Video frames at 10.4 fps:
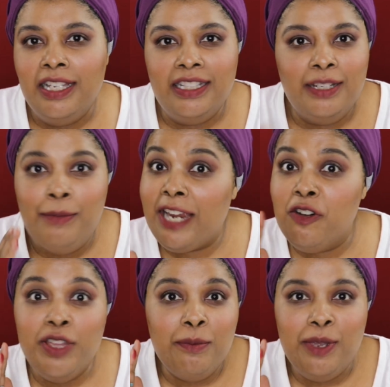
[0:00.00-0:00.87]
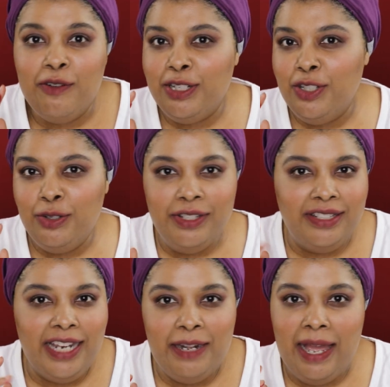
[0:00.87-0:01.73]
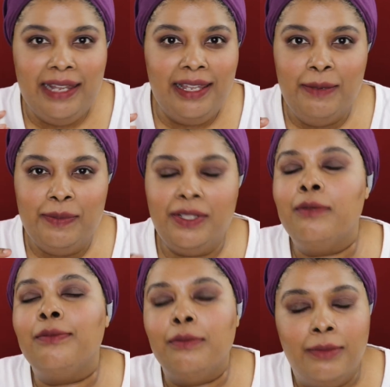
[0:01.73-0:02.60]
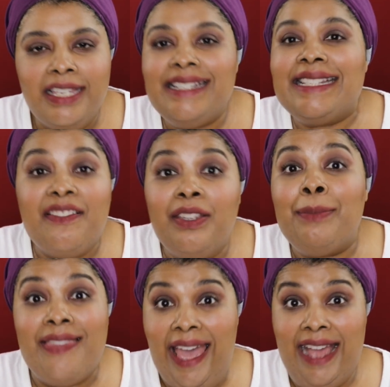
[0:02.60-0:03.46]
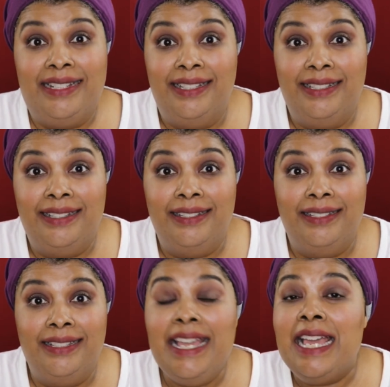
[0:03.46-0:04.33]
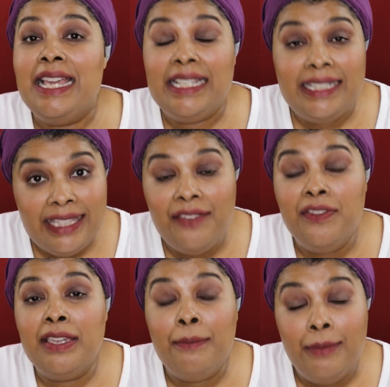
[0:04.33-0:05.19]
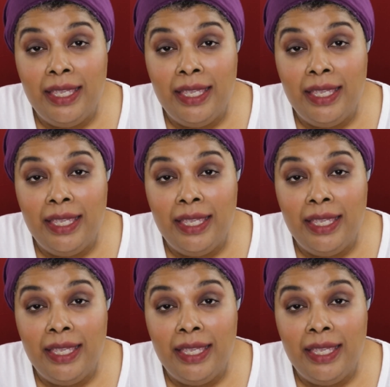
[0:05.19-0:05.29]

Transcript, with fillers: did my cranberry juice stain my lips? It's giving me that. It's giving